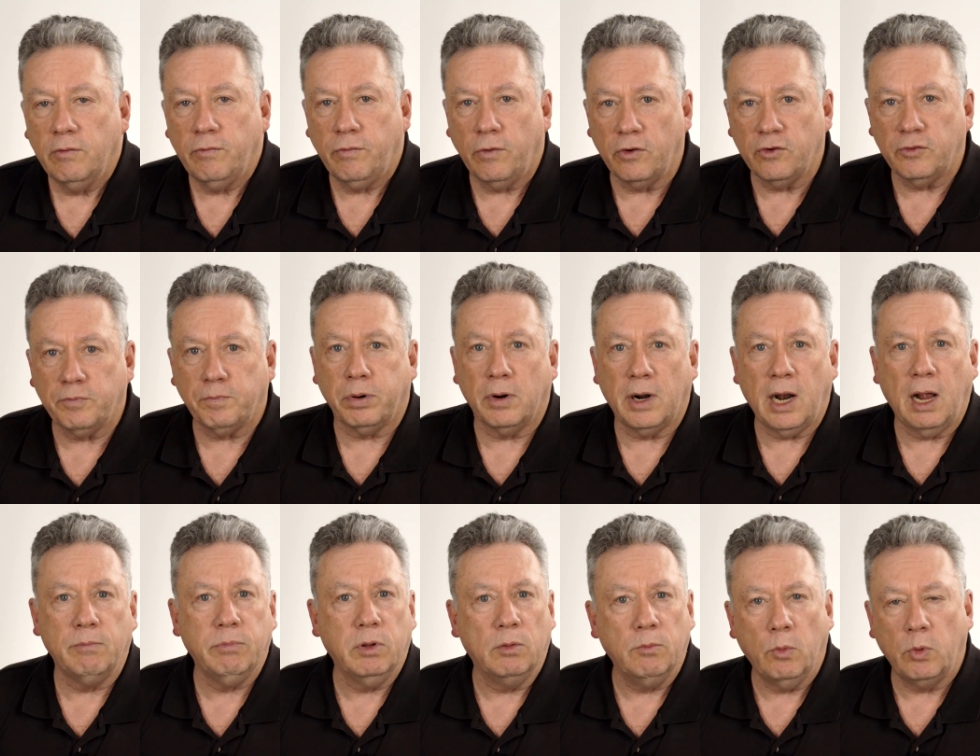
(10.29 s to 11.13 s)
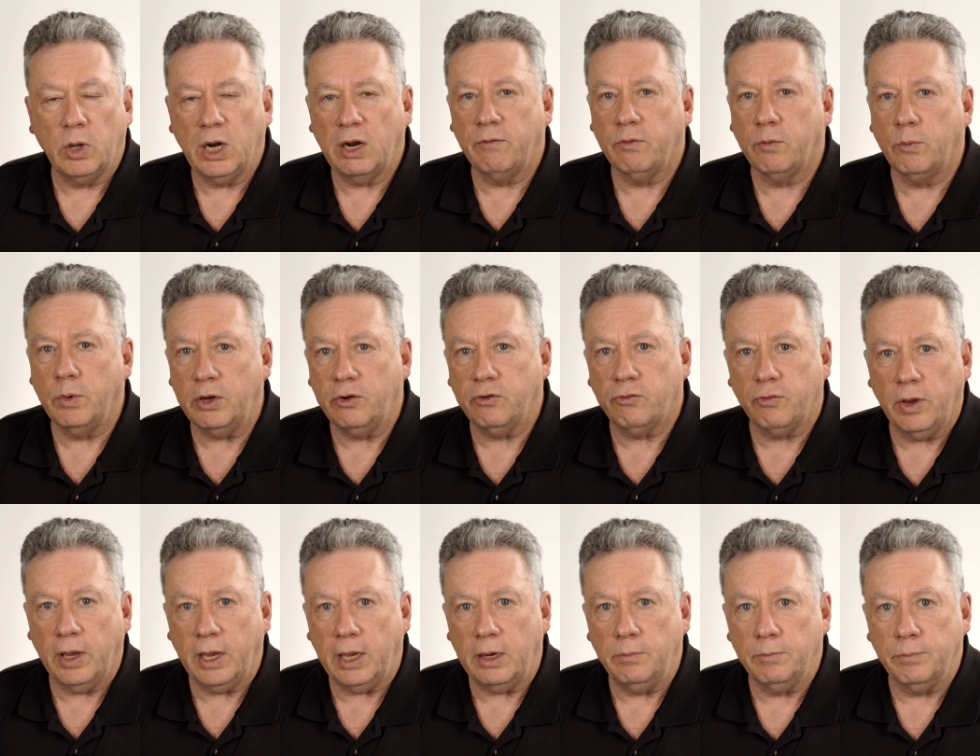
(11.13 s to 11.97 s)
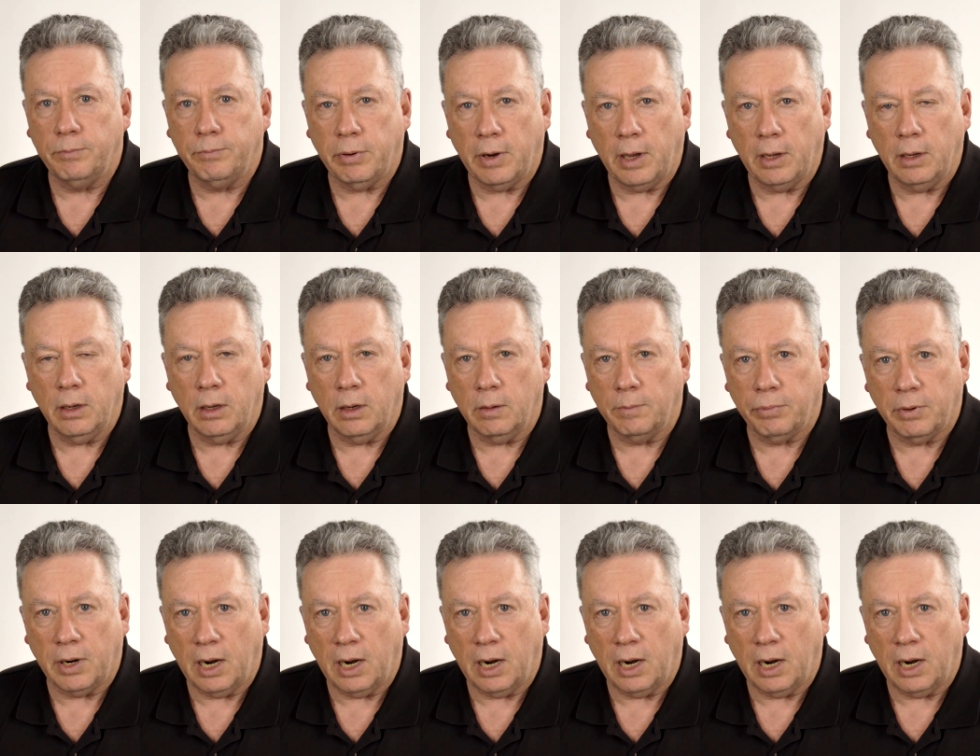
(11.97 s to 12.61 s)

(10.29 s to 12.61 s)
First problem, whenever we train pro uh,